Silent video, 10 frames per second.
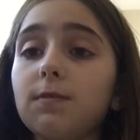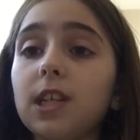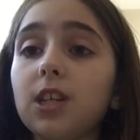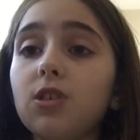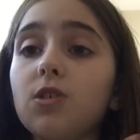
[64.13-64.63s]

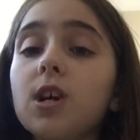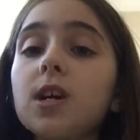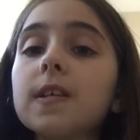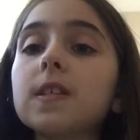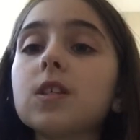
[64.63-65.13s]
video.
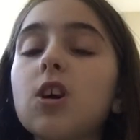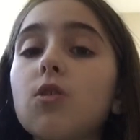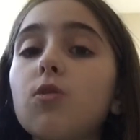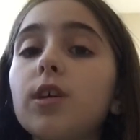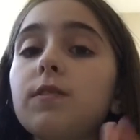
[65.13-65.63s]

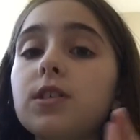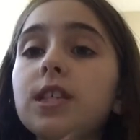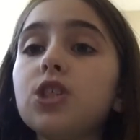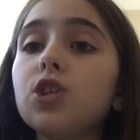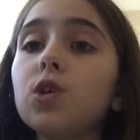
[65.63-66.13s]
So if you
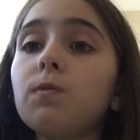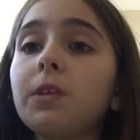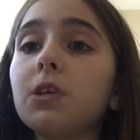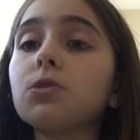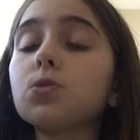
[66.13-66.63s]
see two
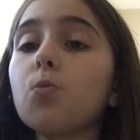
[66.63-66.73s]
videos,